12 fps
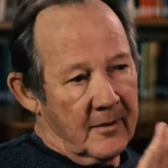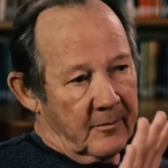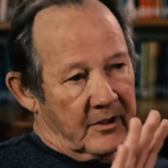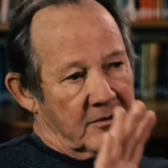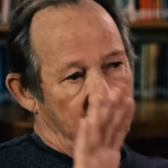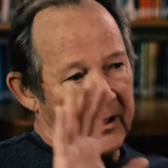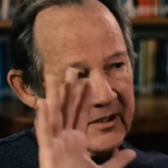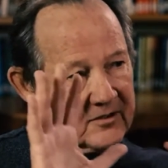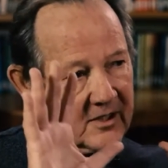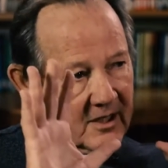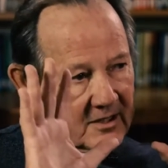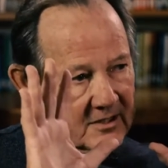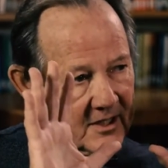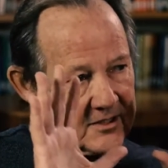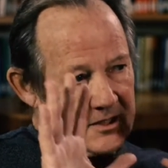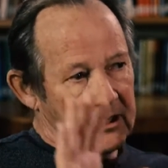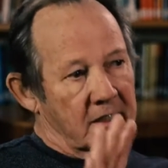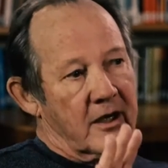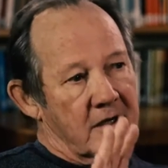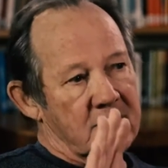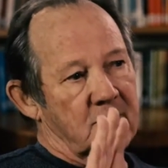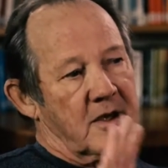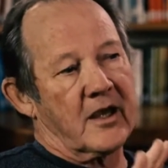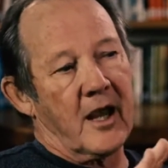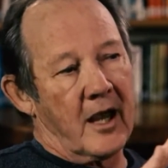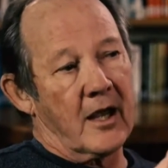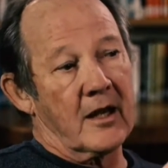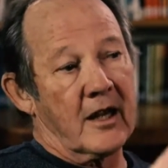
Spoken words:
but to be as clear as we can.